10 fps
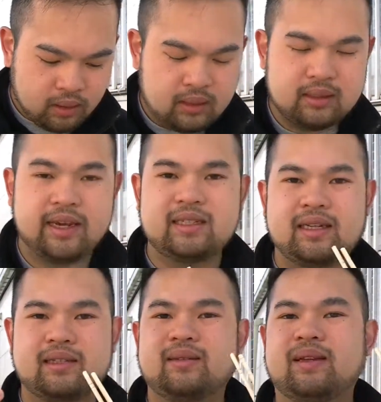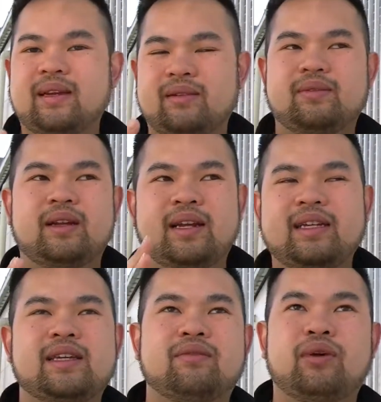it tastes like
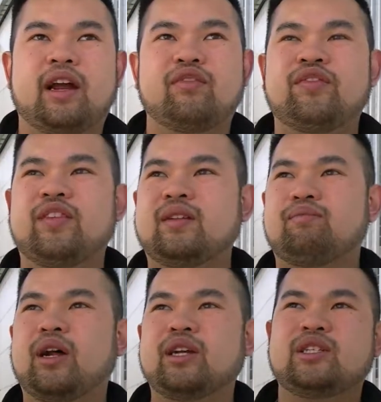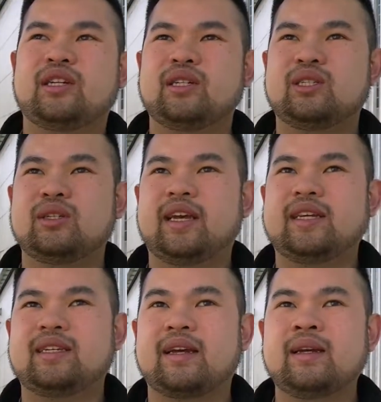what everything the butter chicken should
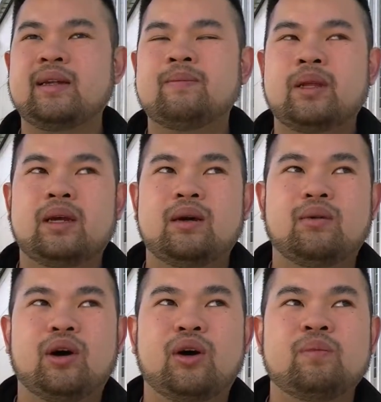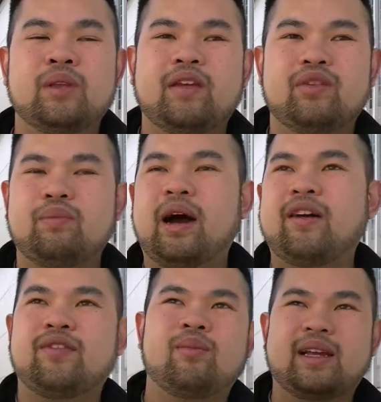taste like. Well, if you buy
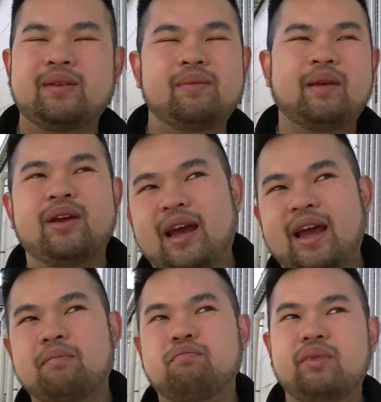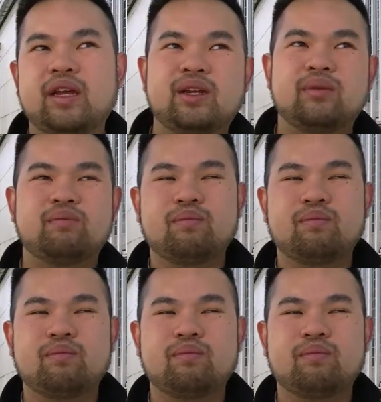it from, like, maybe a cheap